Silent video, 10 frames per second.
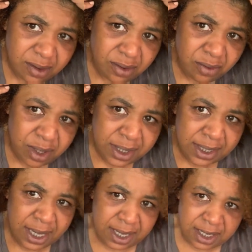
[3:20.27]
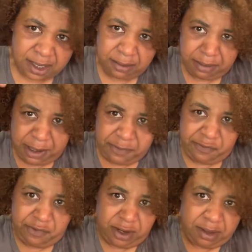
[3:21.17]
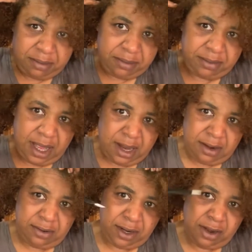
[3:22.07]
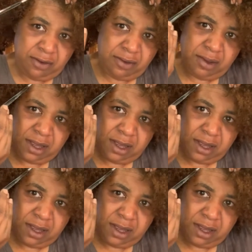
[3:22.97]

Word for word: what that could have been from. I don't know.